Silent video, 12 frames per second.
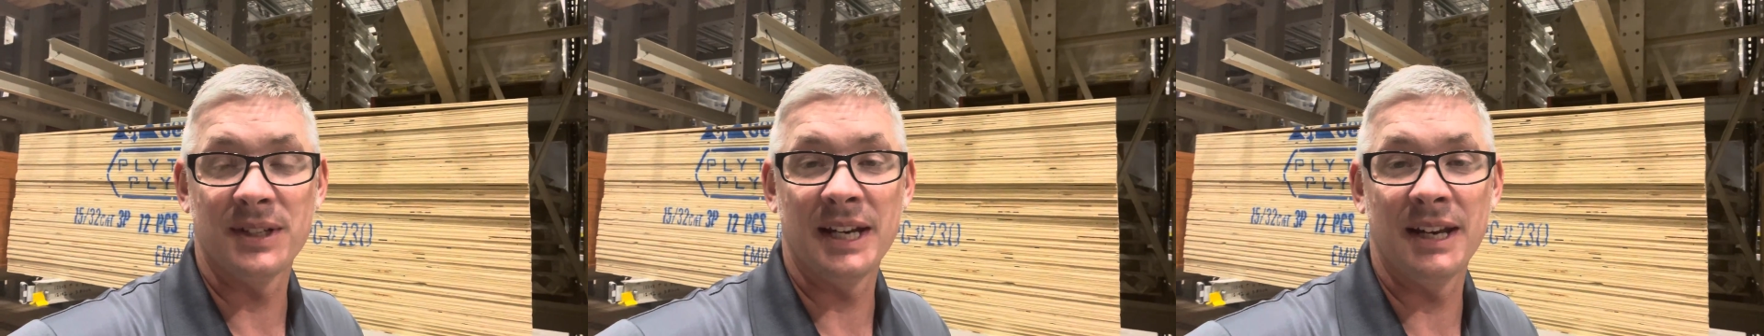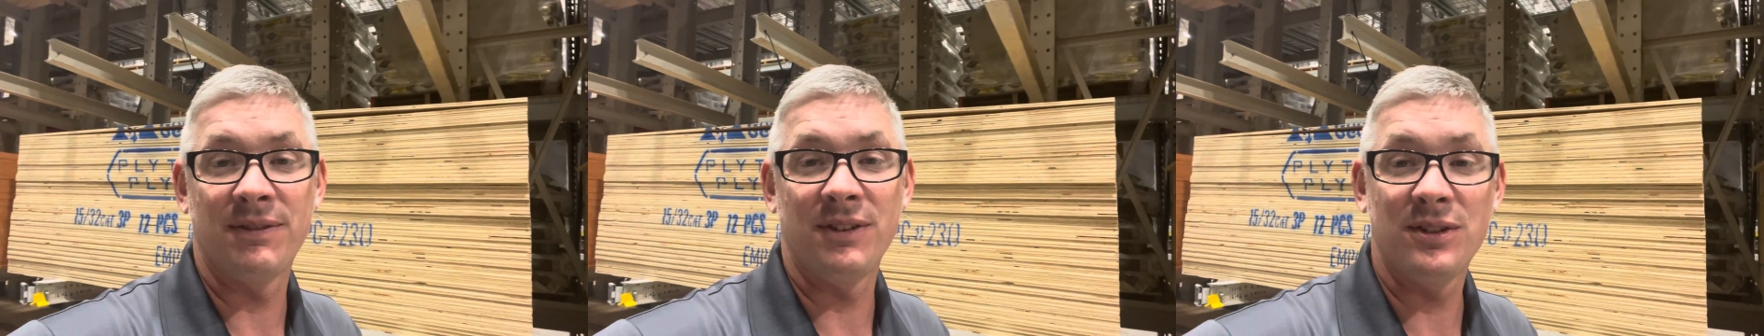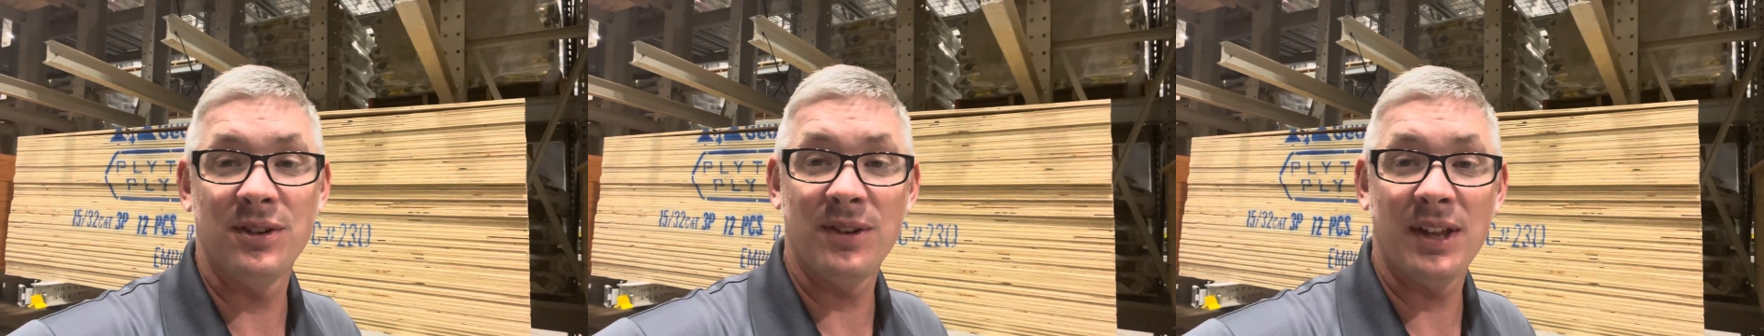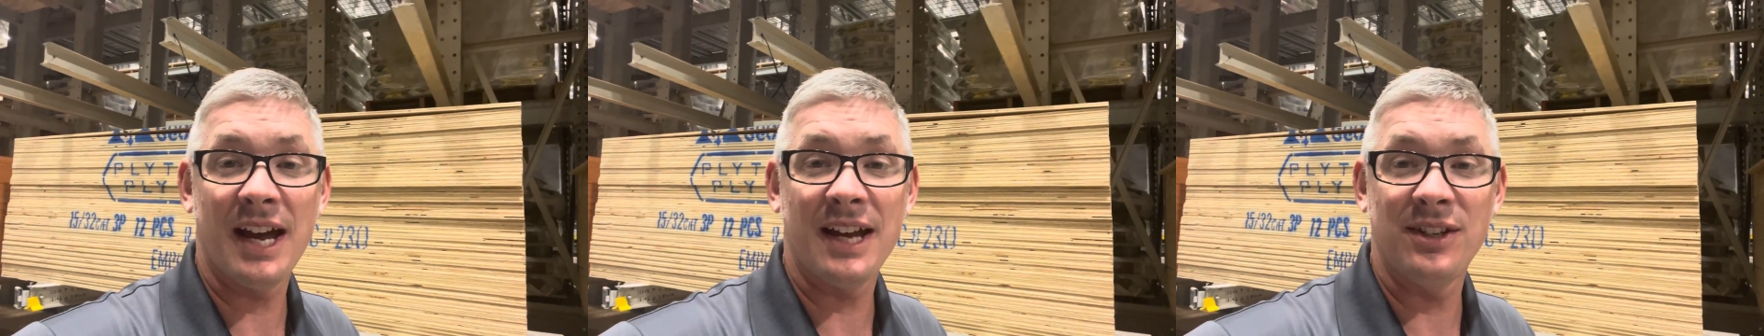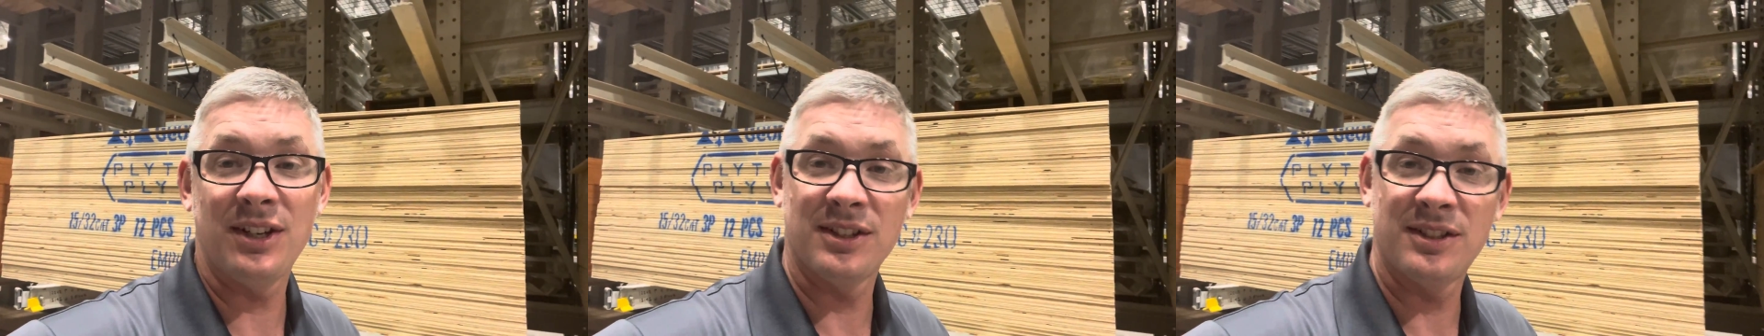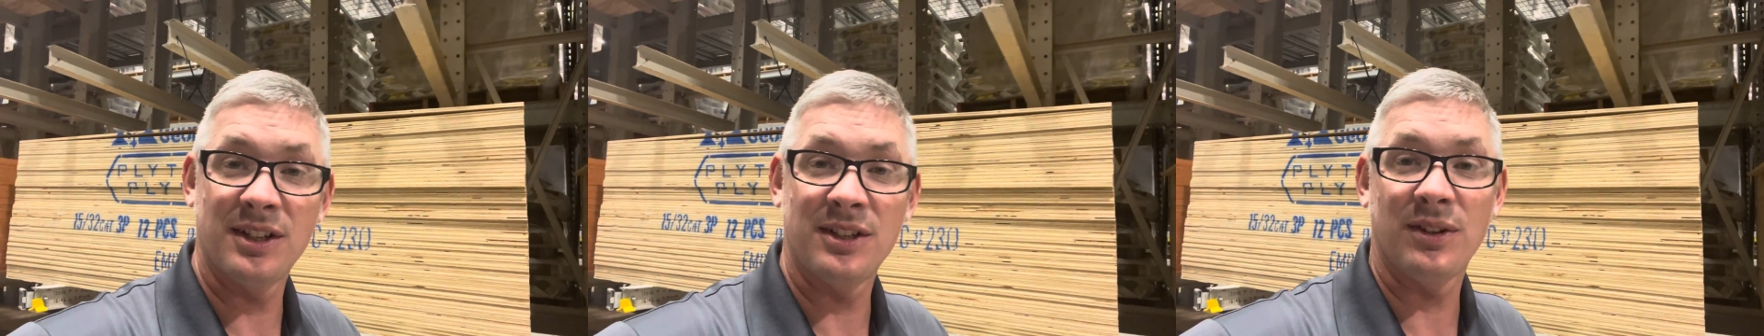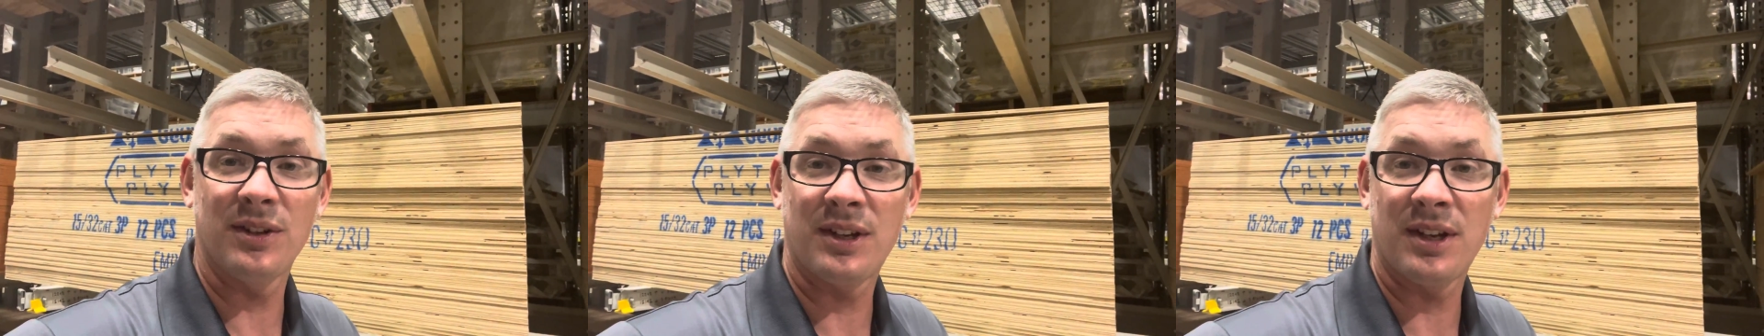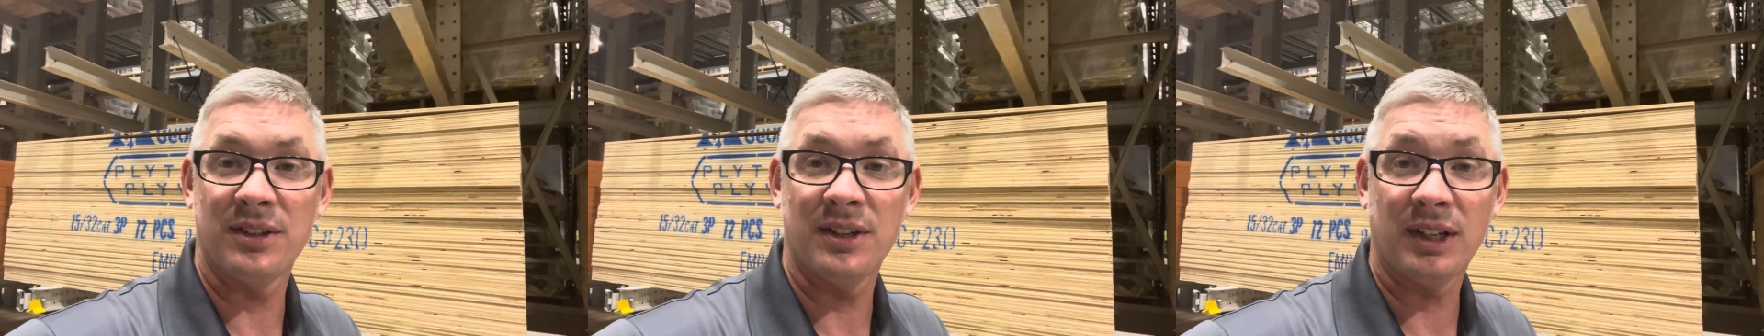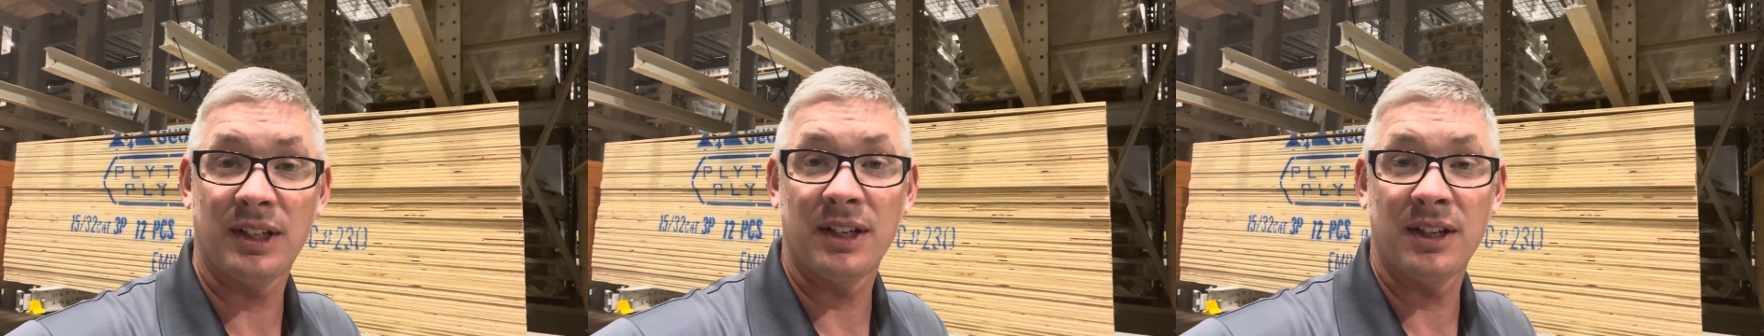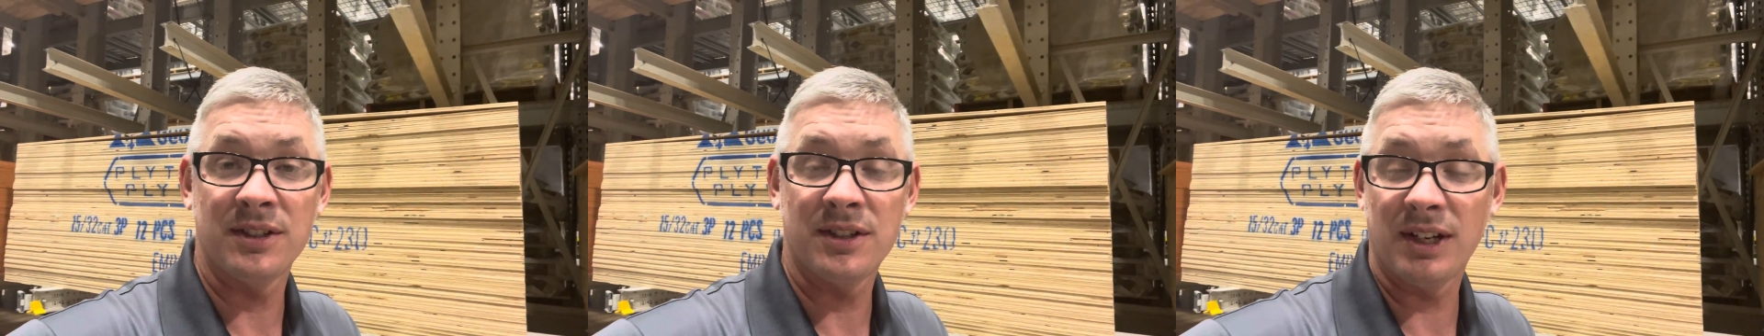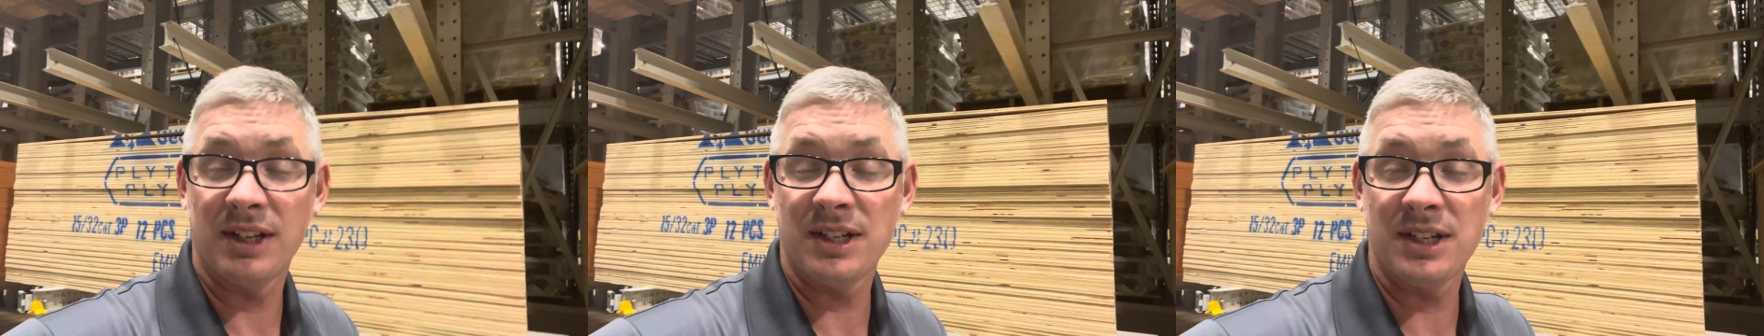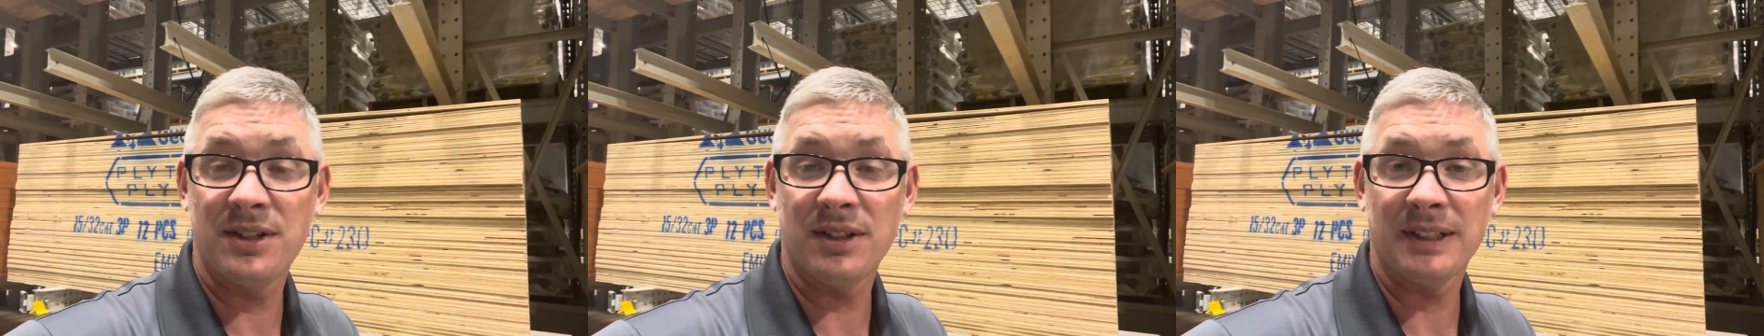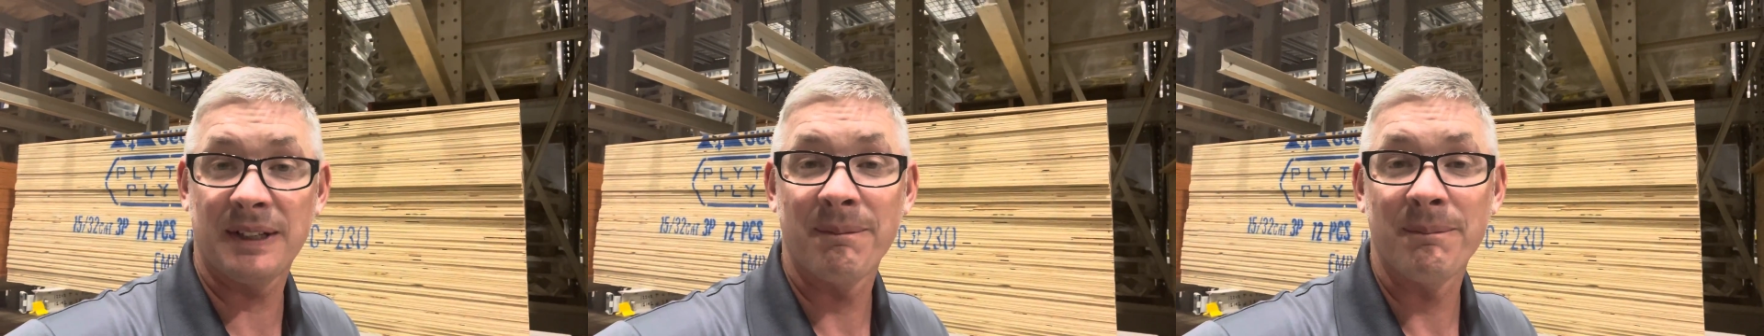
And if you do that, you can send it to the Kentucky District,